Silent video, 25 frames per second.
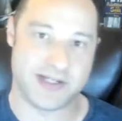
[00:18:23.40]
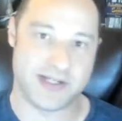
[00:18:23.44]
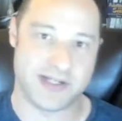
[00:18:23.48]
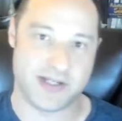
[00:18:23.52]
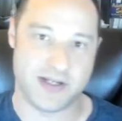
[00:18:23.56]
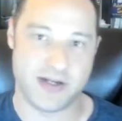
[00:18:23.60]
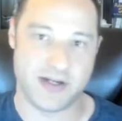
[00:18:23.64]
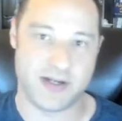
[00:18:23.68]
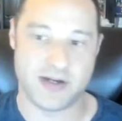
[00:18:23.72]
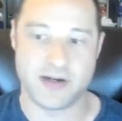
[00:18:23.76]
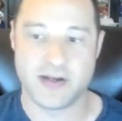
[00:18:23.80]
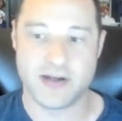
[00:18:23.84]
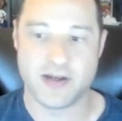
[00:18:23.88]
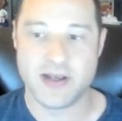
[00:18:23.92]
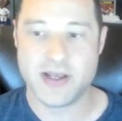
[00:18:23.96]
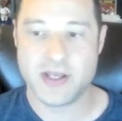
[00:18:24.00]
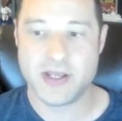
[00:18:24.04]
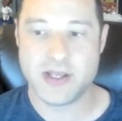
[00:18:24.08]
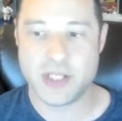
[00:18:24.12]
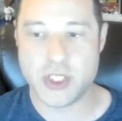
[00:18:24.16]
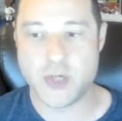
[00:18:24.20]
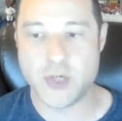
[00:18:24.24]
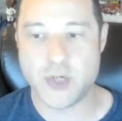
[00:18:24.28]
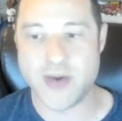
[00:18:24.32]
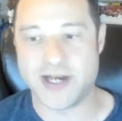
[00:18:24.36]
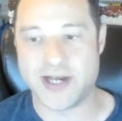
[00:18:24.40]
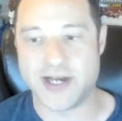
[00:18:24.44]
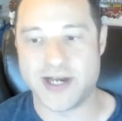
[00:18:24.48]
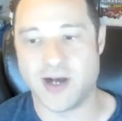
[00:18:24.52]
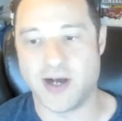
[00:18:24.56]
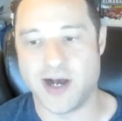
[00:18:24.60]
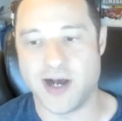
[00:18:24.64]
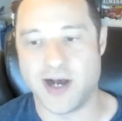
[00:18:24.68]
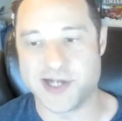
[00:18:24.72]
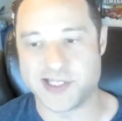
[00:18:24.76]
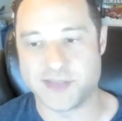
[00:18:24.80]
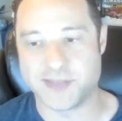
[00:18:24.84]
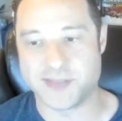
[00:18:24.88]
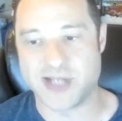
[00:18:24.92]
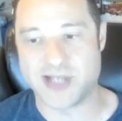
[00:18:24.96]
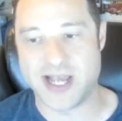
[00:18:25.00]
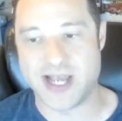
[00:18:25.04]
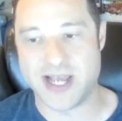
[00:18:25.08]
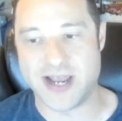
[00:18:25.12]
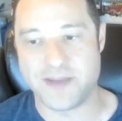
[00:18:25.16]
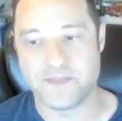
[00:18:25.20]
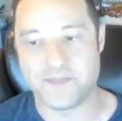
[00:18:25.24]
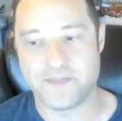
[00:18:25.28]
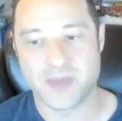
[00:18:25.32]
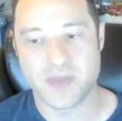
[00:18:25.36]
to hear you had an awesome
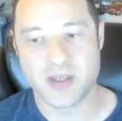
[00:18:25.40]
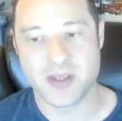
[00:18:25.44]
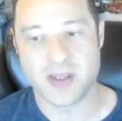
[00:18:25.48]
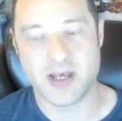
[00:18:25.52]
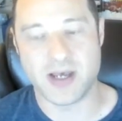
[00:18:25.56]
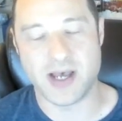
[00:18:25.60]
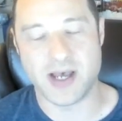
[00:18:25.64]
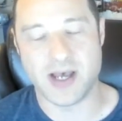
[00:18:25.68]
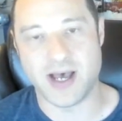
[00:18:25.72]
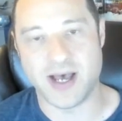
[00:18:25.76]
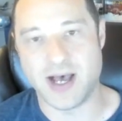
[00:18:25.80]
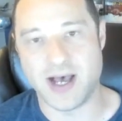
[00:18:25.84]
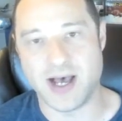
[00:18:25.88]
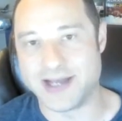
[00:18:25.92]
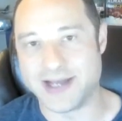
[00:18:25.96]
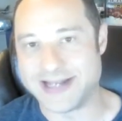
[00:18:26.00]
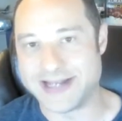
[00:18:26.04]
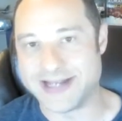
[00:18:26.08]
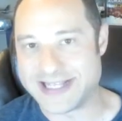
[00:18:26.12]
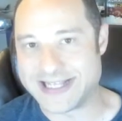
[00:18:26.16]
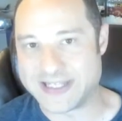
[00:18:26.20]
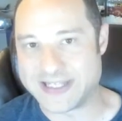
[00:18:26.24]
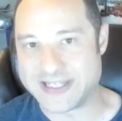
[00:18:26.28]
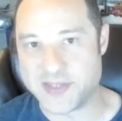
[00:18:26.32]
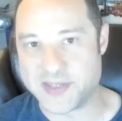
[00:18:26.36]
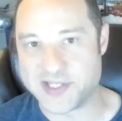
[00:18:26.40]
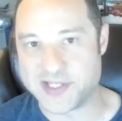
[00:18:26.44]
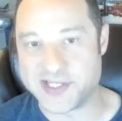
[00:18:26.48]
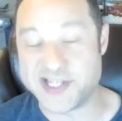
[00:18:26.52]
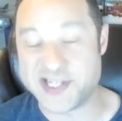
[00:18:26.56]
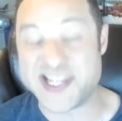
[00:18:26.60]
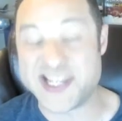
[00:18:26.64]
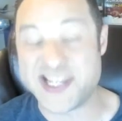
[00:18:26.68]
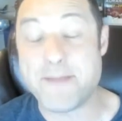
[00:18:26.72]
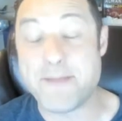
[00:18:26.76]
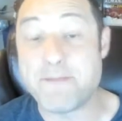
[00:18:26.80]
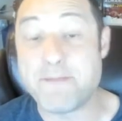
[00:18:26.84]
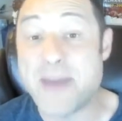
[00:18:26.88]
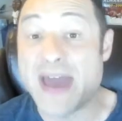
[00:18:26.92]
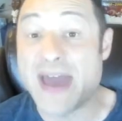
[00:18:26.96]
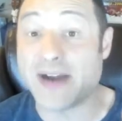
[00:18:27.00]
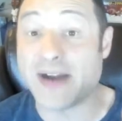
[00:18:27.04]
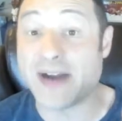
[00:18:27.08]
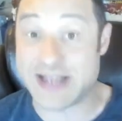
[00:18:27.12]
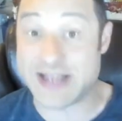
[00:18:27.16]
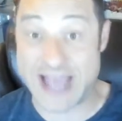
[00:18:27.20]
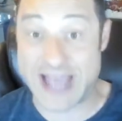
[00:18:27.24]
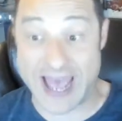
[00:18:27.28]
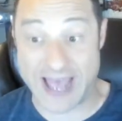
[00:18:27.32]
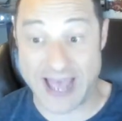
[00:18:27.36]
time on Anthem of the Seas. And better
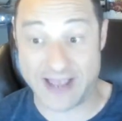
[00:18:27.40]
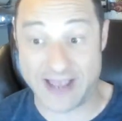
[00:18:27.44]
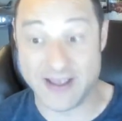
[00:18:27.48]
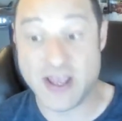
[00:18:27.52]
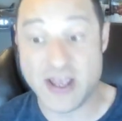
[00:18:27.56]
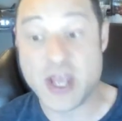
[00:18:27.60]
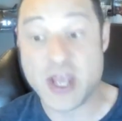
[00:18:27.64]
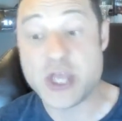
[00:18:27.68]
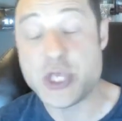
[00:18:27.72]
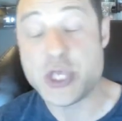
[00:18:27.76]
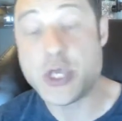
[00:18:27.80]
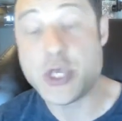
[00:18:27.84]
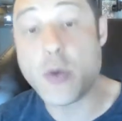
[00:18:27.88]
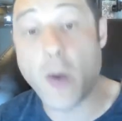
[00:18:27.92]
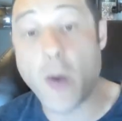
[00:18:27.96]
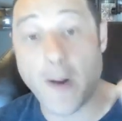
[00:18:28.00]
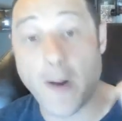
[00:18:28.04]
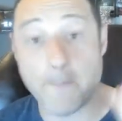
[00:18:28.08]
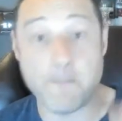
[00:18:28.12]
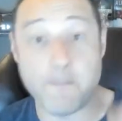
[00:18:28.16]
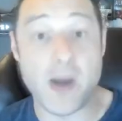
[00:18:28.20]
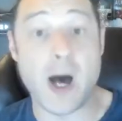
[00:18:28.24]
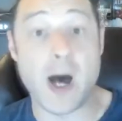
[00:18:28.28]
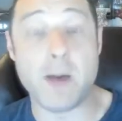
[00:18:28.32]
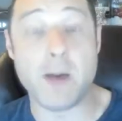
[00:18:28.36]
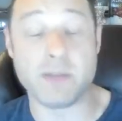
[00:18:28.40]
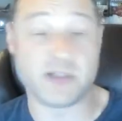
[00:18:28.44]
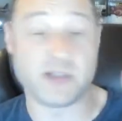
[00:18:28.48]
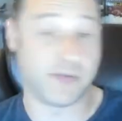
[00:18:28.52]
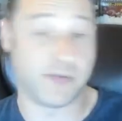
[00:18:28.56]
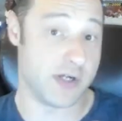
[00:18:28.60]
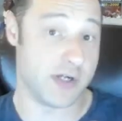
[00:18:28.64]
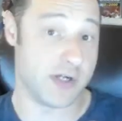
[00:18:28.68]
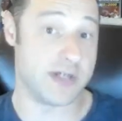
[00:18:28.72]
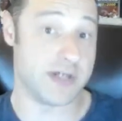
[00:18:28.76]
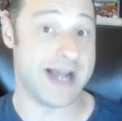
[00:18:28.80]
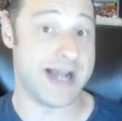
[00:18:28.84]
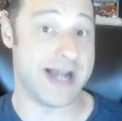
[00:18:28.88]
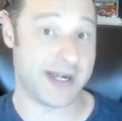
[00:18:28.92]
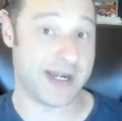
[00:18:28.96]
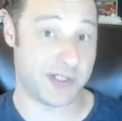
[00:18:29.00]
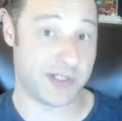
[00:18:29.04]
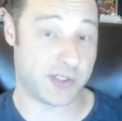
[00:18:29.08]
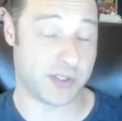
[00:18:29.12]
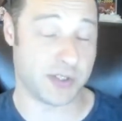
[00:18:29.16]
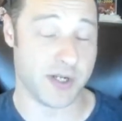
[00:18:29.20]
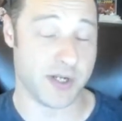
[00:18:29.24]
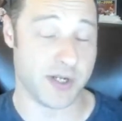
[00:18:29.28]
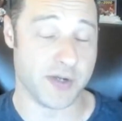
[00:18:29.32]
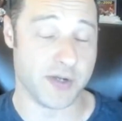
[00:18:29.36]
yet, you are pumped for your next
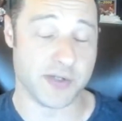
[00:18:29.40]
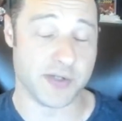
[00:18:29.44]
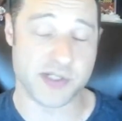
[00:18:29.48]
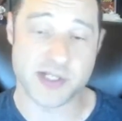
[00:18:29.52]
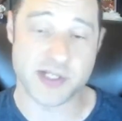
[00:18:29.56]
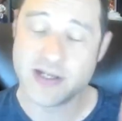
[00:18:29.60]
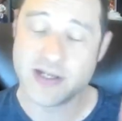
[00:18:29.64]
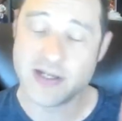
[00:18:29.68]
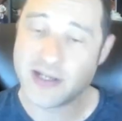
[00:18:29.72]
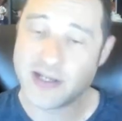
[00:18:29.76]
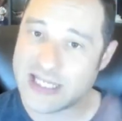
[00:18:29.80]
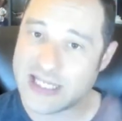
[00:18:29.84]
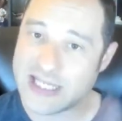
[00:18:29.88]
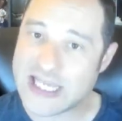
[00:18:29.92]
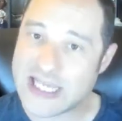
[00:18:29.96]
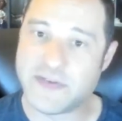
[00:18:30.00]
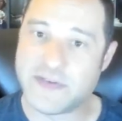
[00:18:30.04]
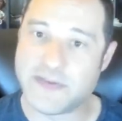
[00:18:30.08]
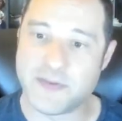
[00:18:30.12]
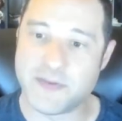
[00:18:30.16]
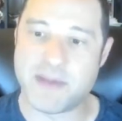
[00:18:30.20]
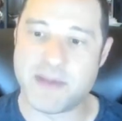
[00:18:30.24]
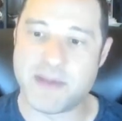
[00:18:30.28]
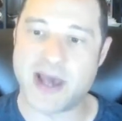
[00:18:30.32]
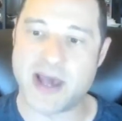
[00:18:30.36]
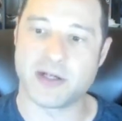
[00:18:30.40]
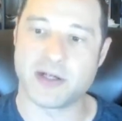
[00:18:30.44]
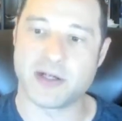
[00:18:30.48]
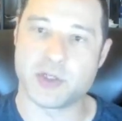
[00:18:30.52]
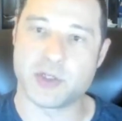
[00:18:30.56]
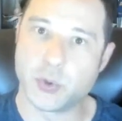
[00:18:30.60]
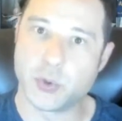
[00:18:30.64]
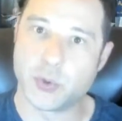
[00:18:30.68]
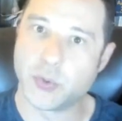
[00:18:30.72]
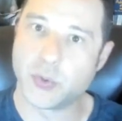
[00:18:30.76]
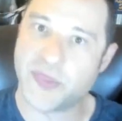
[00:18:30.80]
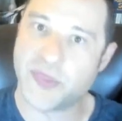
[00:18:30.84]
cruise. Even better. Julie,